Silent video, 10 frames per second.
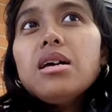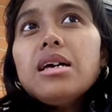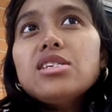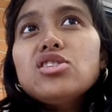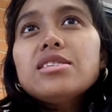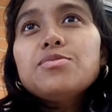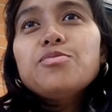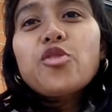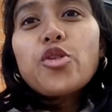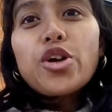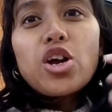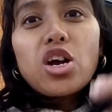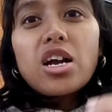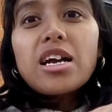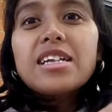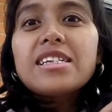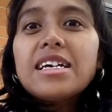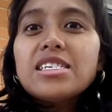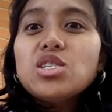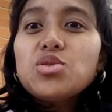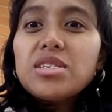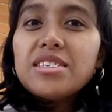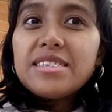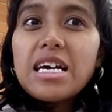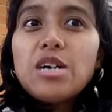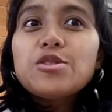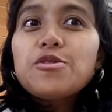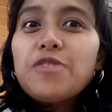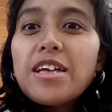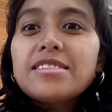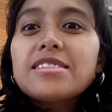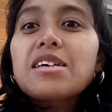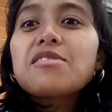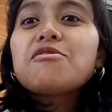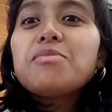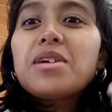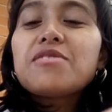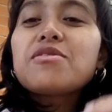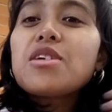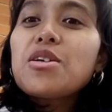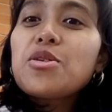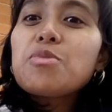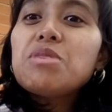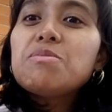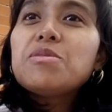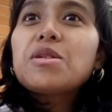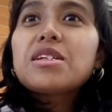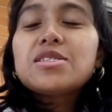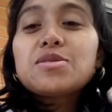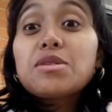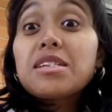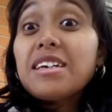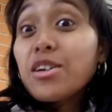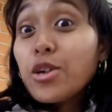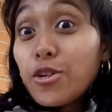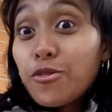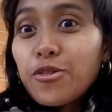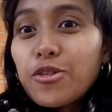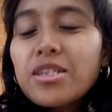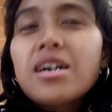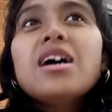It's just for her, it doesn't really sound offensive, but for other people, it's really hurtful.